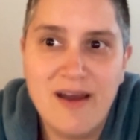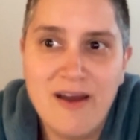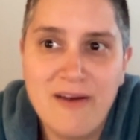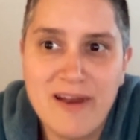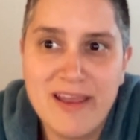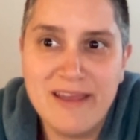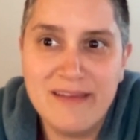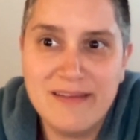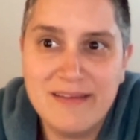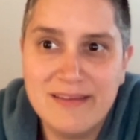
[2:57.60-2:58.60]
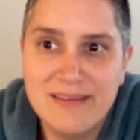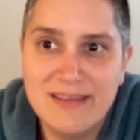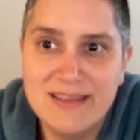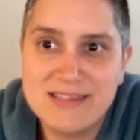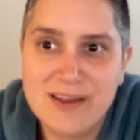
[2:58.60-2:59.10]
All right,
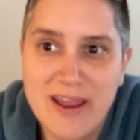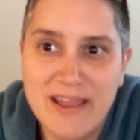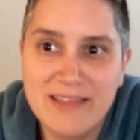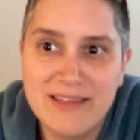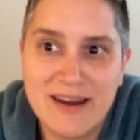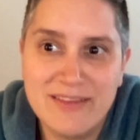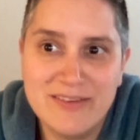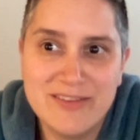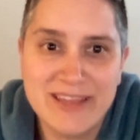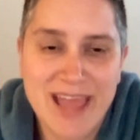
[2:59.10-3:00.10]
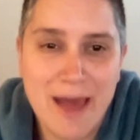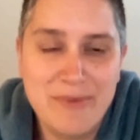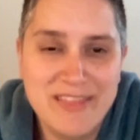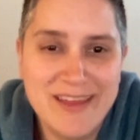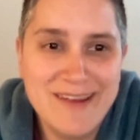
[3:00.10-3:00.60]
sorry, I got a little click
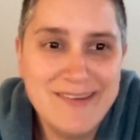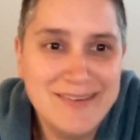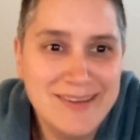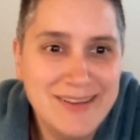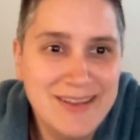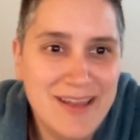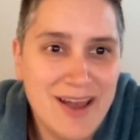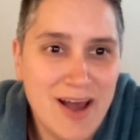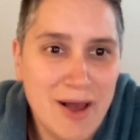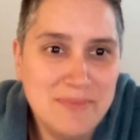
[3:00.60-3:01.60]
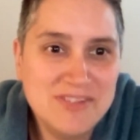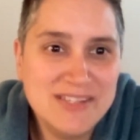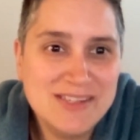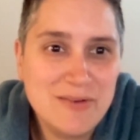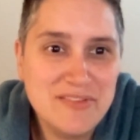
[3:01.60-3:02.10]
happy there. Um, so
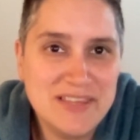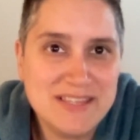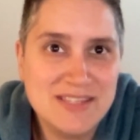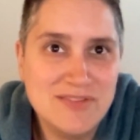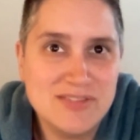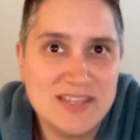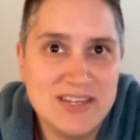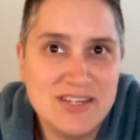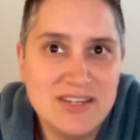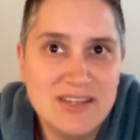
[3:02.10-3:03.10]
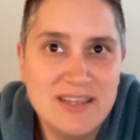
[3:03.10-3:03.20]
let's start with Disk Usage.